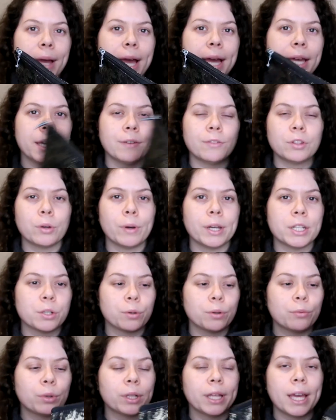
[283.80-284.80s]
bag, even though I
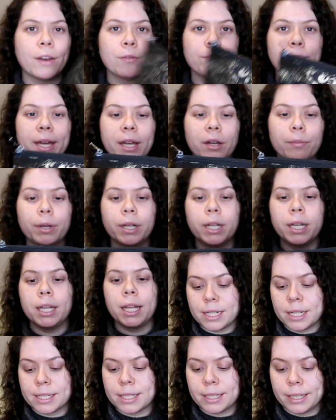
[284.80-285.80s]
don't really have makeup in it. In
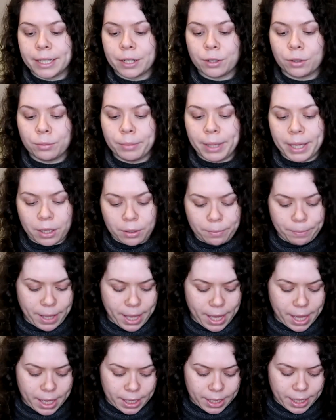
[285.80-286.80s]
this little makeup
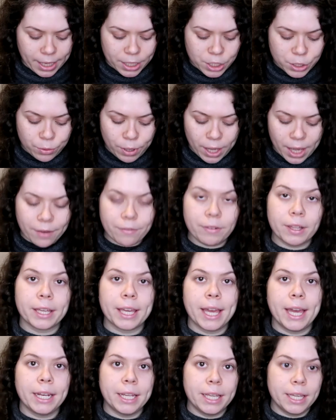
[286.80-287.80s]
bag, I do have
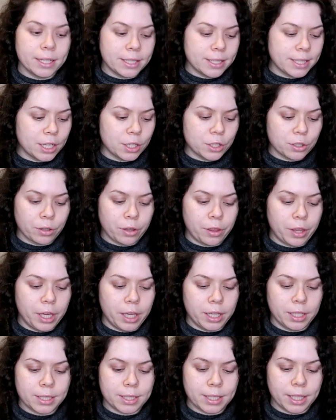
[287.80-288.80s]
like any essential
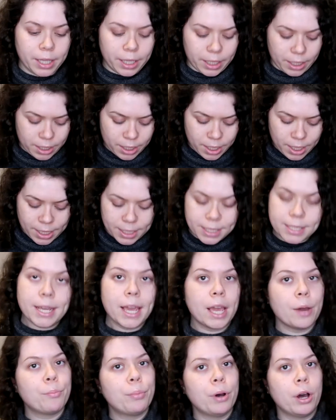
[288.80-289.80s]
things like
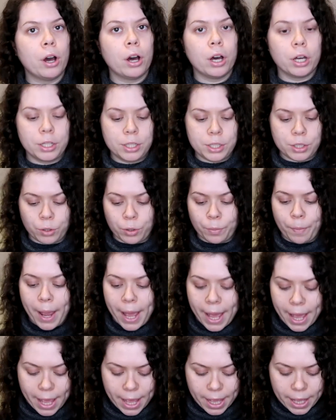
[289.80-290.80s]
tampons or
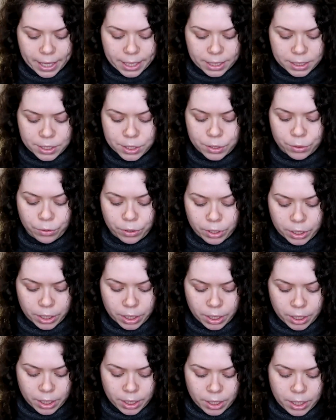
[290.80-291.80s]
pads, or
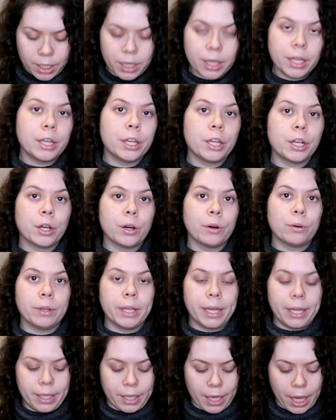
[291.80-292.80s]
you know,
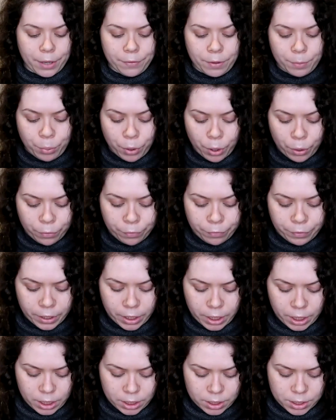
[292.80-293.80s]
like
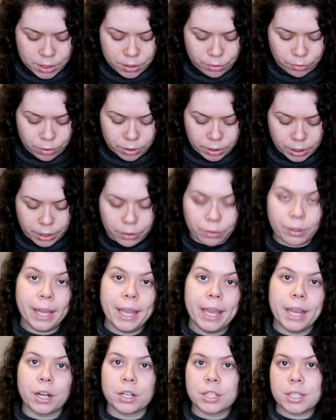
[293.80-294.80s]
ibuprofens or little
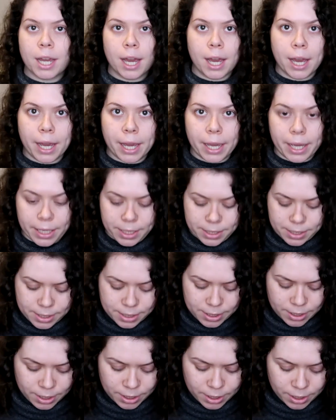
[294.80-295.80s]
hair
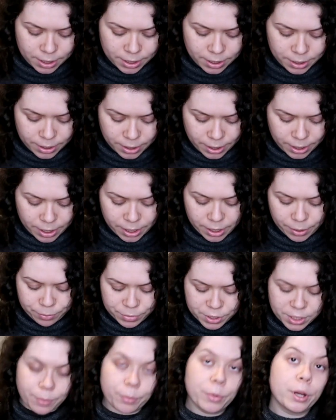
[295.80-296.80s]
ties,
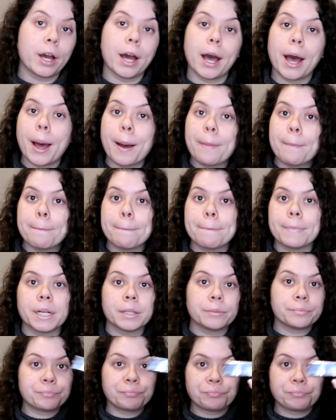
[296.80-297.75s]
some gum,